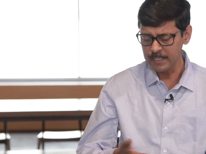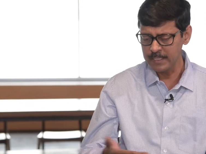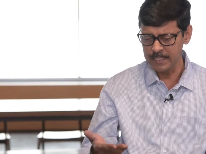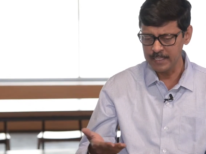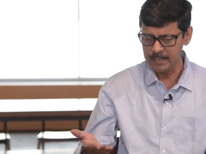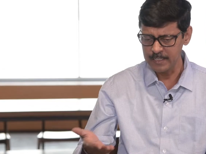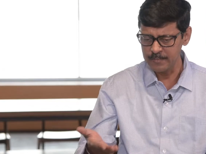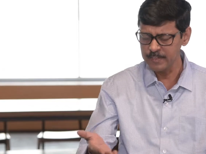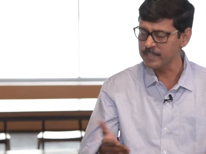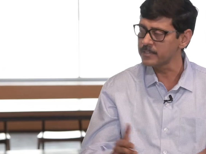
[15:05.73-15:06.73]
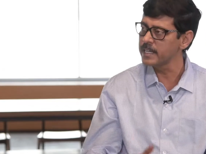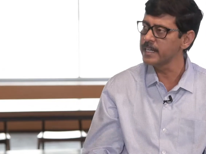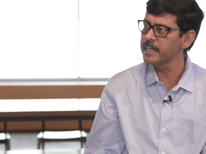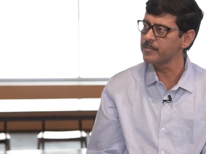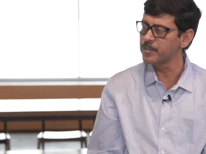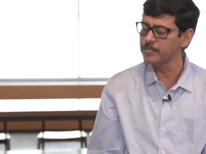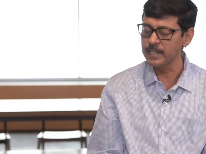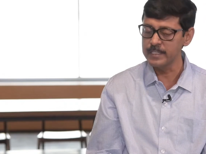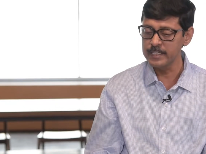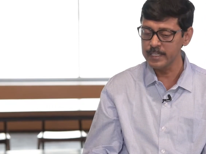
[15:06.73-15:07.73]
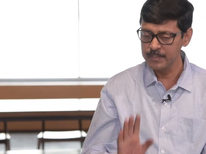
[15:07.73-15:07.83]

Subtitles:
even extending it for 1 year,